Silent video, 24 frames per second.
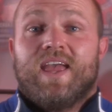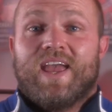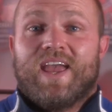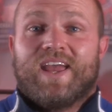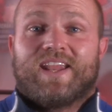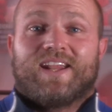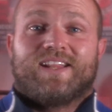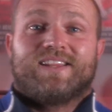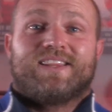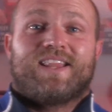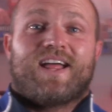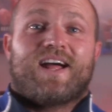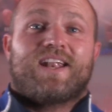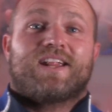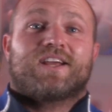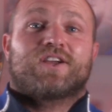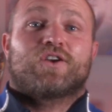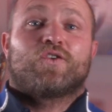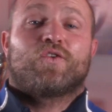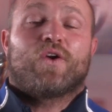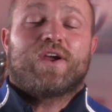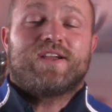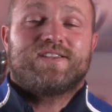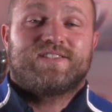and a lot
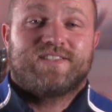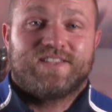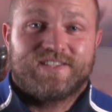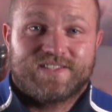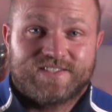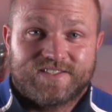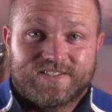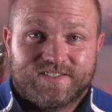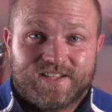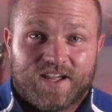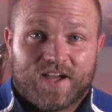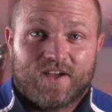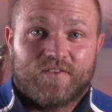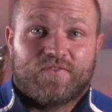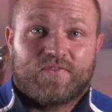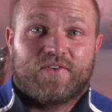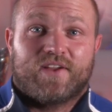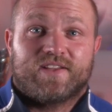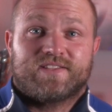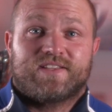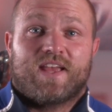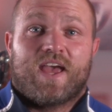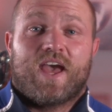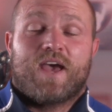of crazy stuff
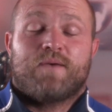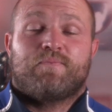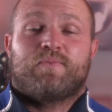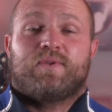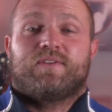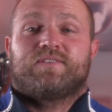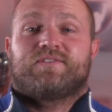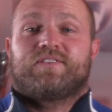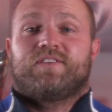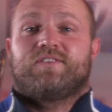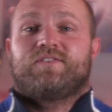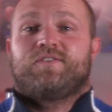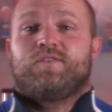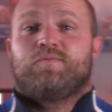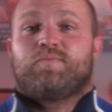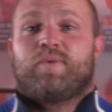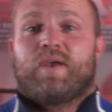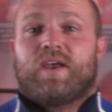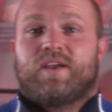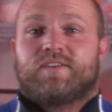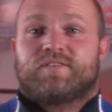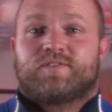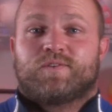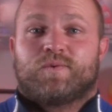has happened since you
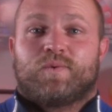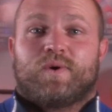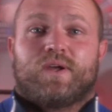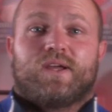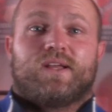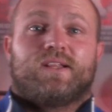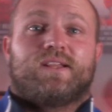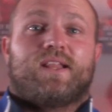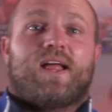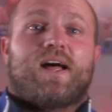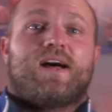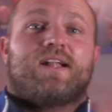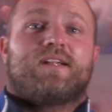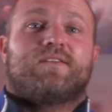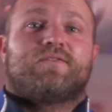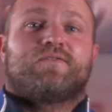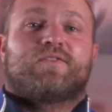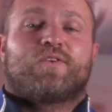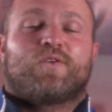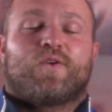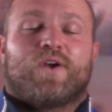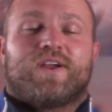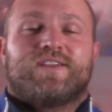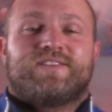passed away a lot
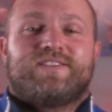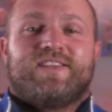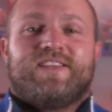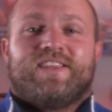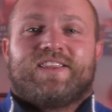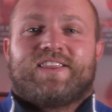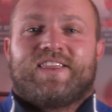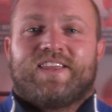of crazy